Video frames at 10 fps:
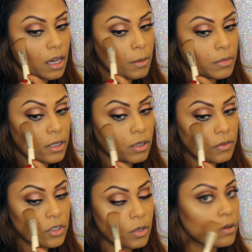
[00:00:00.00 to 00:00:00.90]

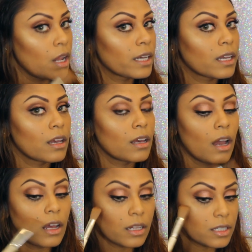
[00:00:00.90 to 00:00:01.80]
If you don't like a
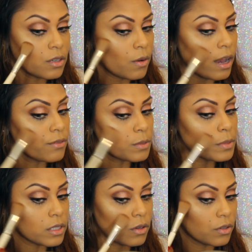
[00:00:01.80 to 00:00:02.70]
highlighter, you don't have to
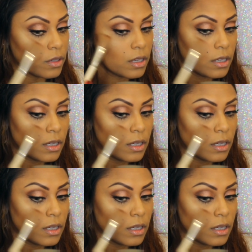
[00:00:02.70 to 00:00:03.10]
put it on.